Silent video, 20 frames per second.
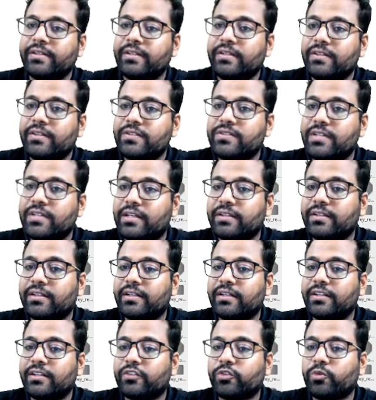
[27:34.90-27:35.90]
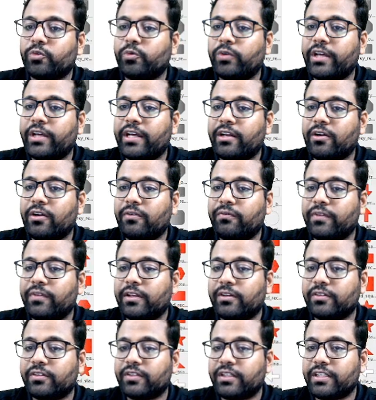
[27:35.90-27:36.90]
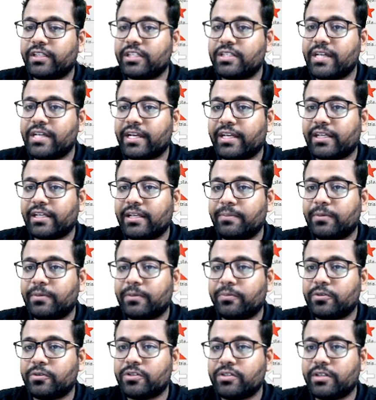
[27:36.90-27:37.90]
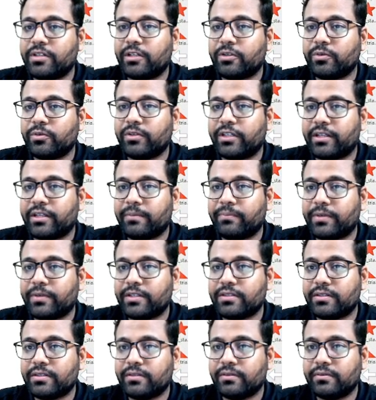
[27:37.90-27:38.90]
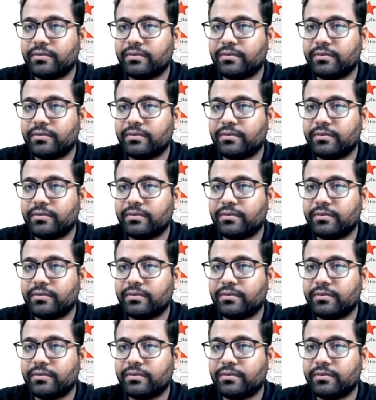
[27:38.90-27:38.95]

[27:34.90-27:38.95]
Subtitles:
Sir, the square of velocity is directly proportional to the temperature.